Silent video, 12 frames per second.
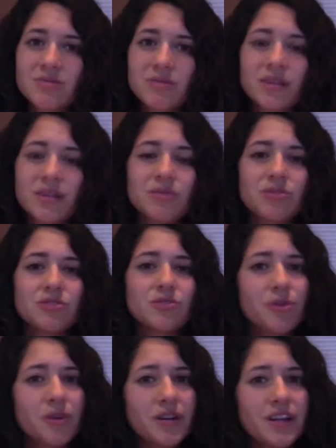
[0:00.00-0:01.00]
we'll give you
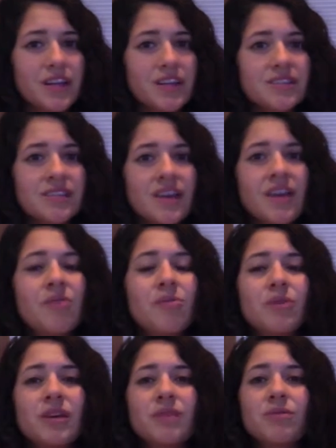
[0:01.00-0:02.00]
stories,
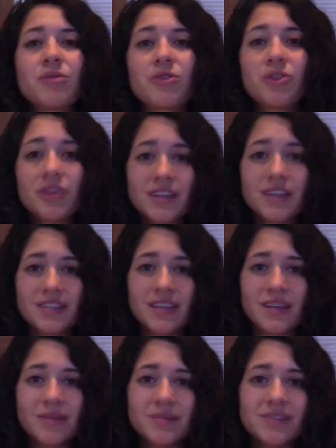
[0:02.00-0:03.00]
we'll give you cooking
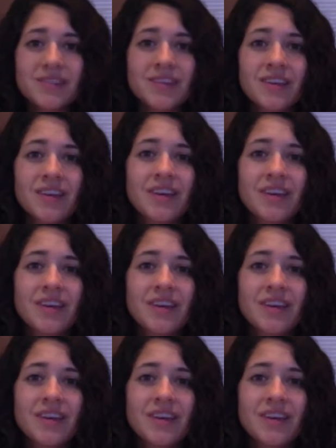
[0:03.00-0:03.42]
tips,